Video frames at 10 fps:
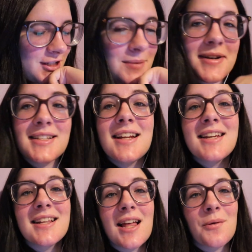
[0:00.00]
So I'm excited to
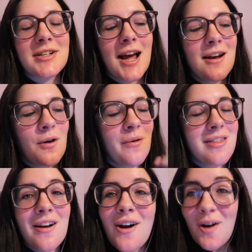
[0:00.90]
get a lot of work done with
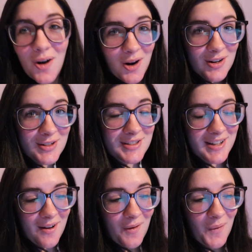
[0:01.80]
her.
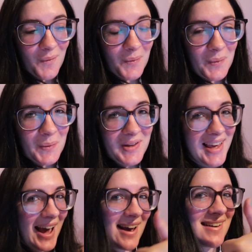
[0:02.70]
So
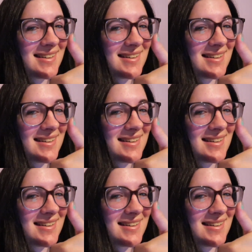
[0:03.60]
yeah.